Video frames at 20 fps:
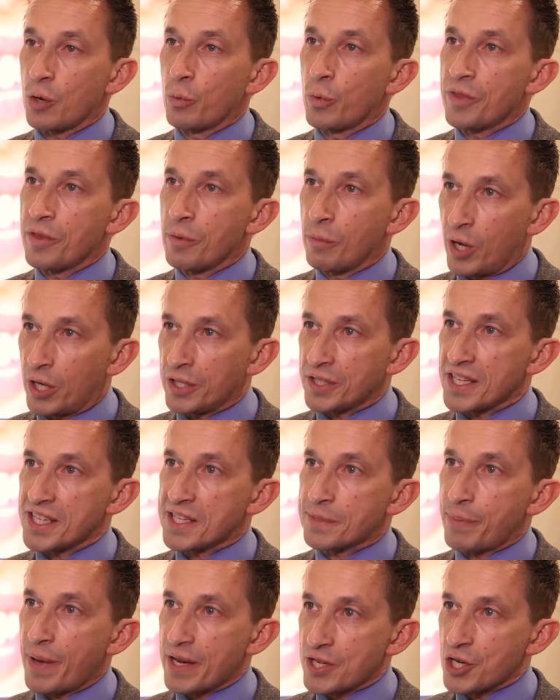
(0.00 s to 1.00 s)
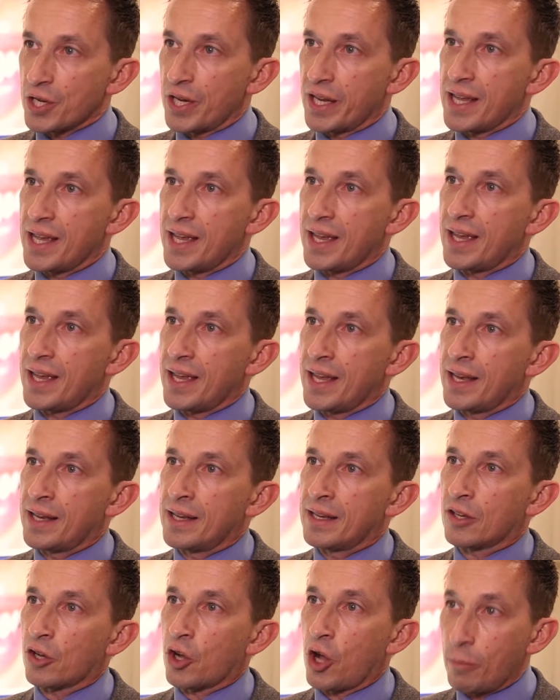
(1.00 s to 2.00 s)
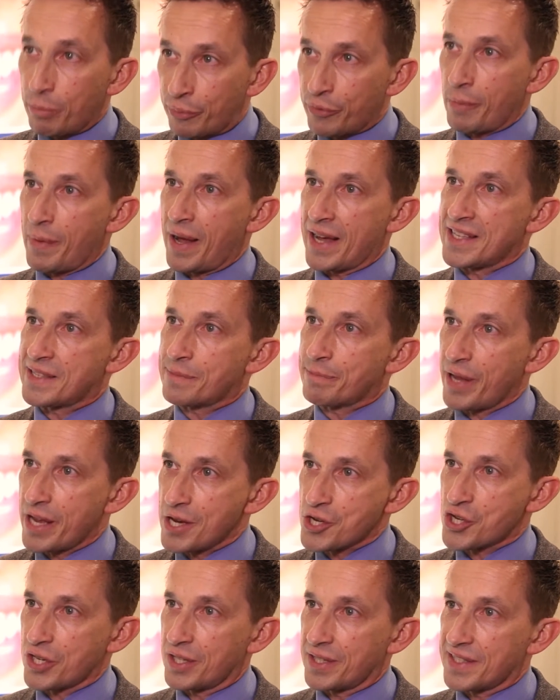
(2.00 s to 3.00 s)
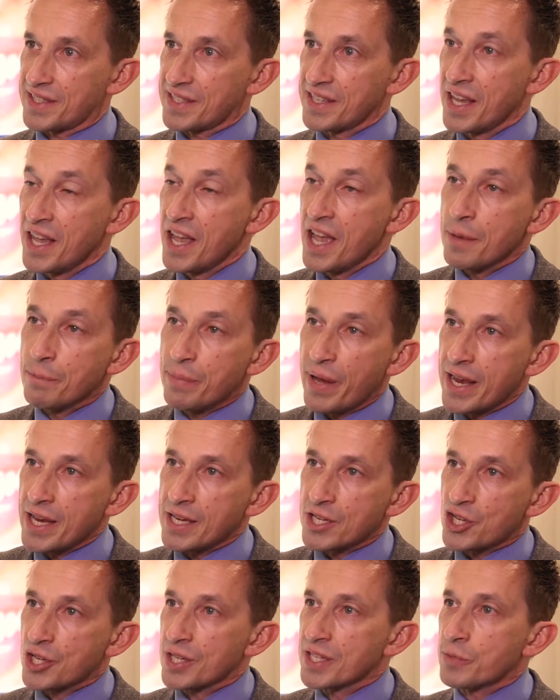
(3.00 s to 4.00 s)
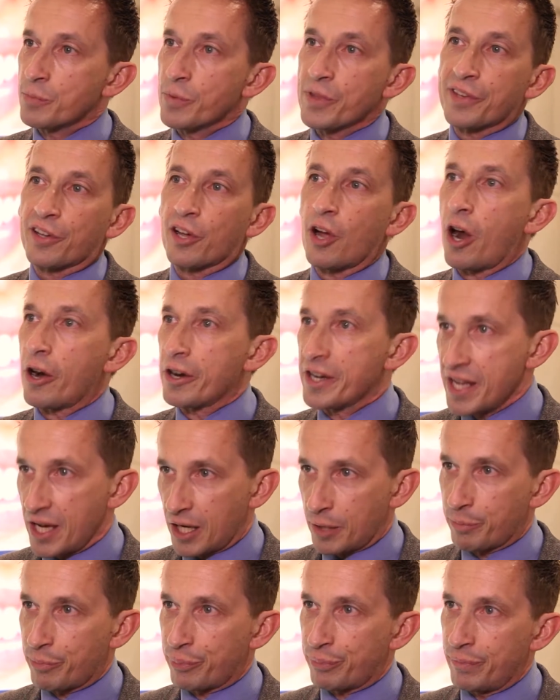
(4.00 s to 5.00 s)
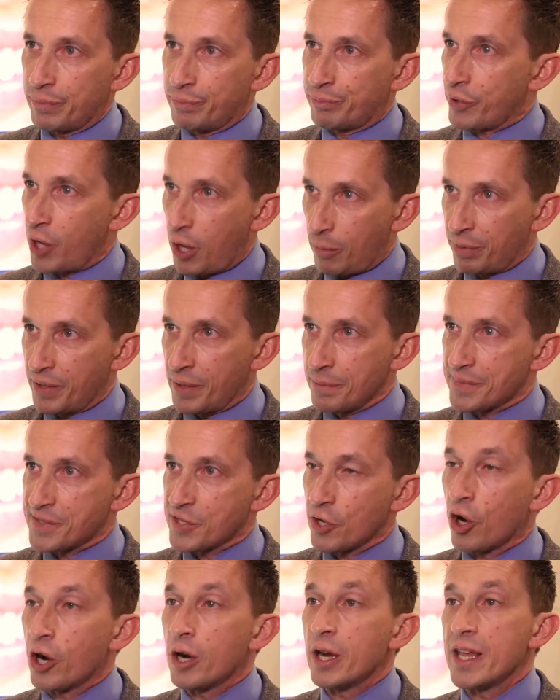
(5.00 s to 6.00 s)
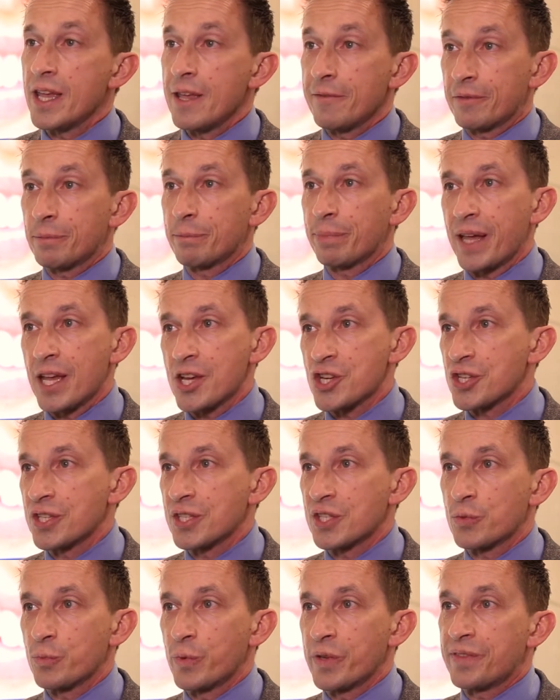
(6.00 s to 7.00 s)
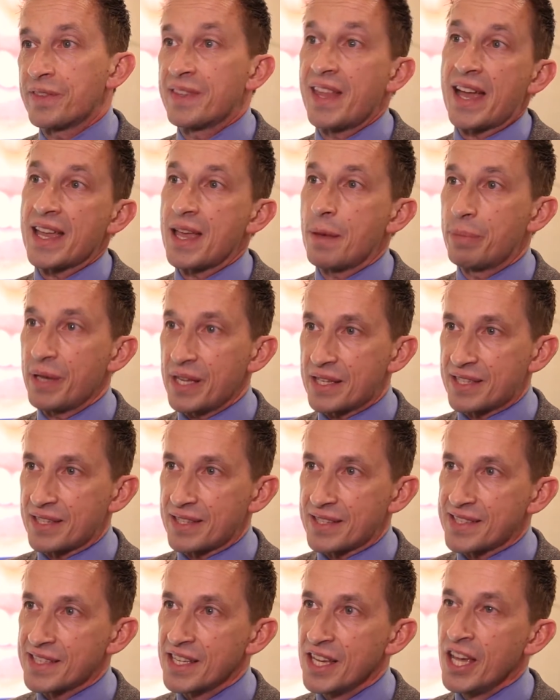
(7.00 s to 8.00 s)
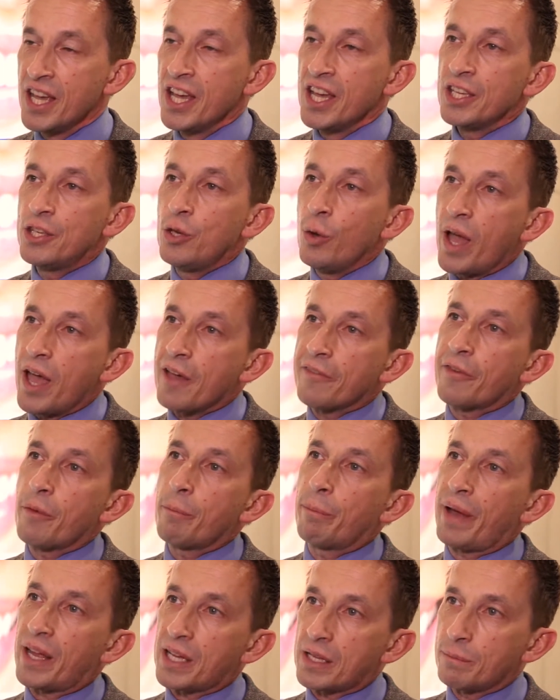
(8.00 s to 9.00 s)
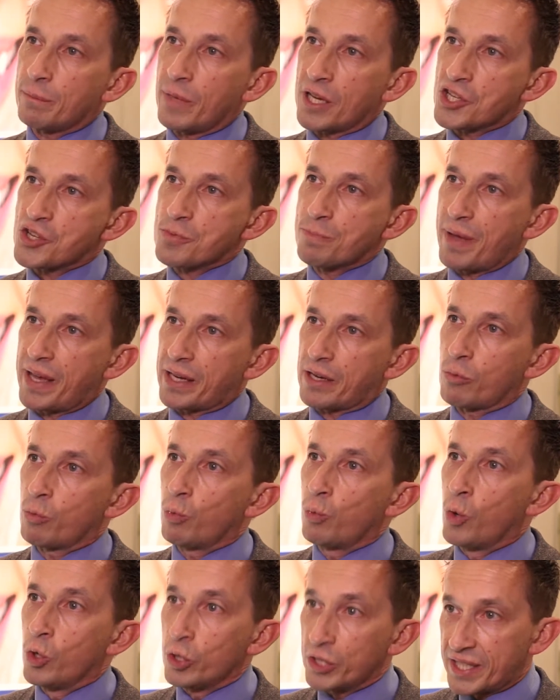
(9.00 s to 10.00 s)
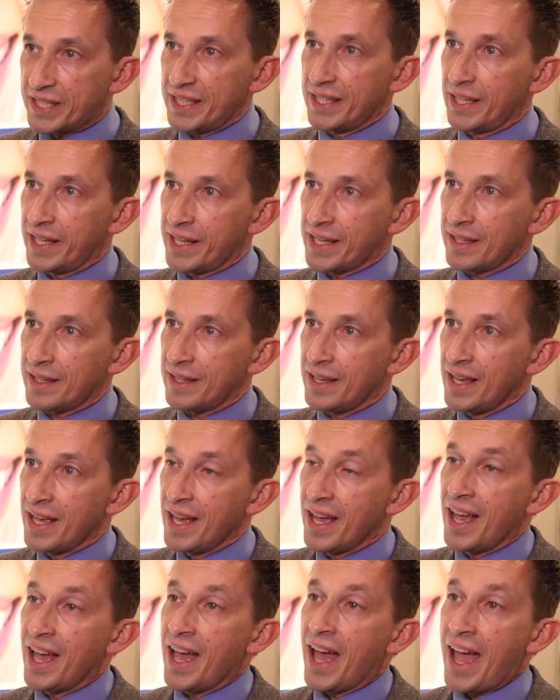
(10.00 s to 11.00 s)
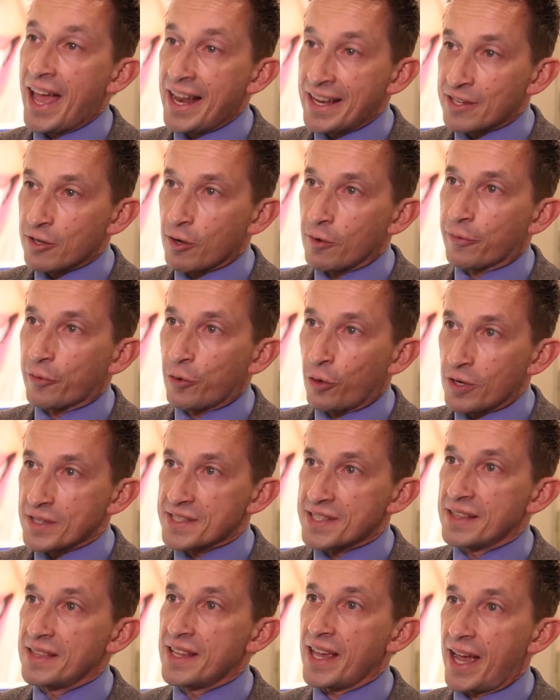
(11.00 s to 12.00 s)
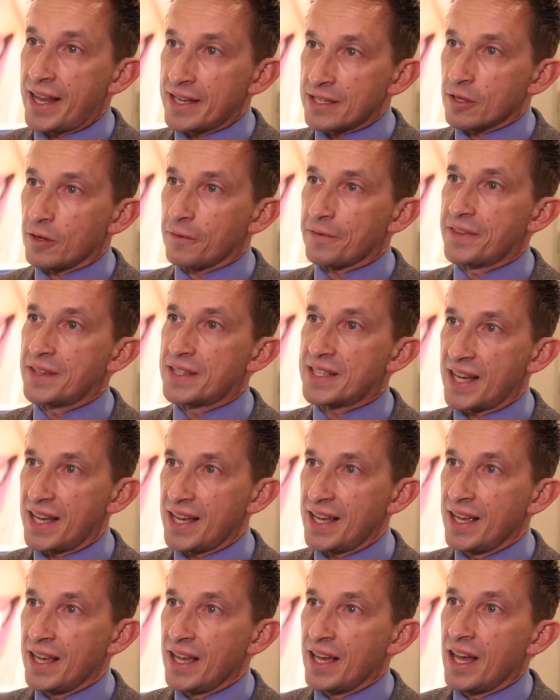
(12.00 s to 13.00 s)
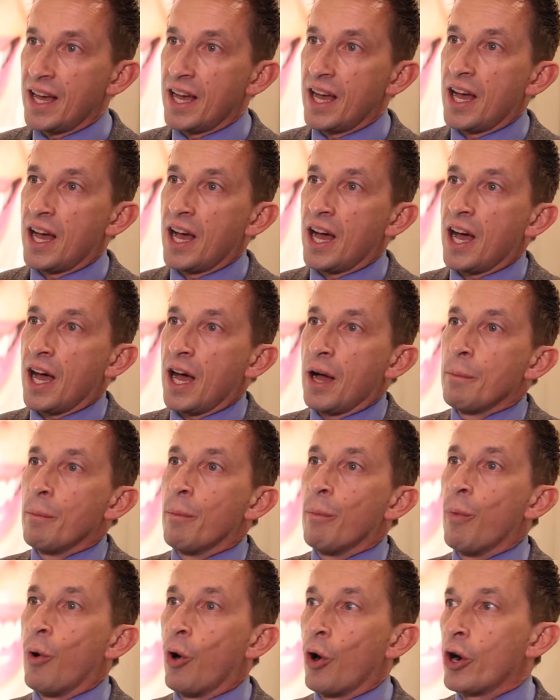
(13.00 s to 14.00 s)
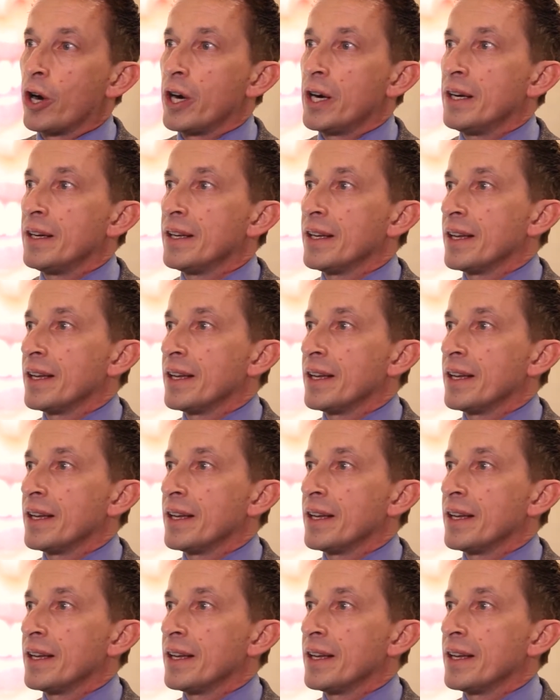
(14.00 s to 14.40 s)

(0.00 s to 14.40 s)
with a wand, especially in compromised patients, patients with cardiac problems, or even patients with diabetes, you have a much better wound healing, and of course, in the end of the day, a more